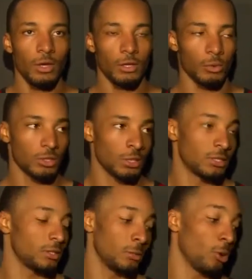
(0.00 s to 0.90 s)
is what's
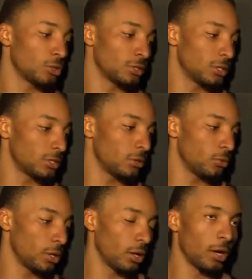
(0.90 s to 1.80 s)
the most consistent
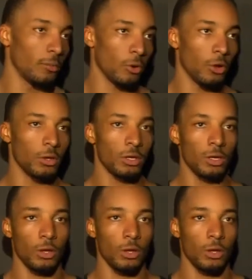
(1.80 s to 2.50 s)
with um, all the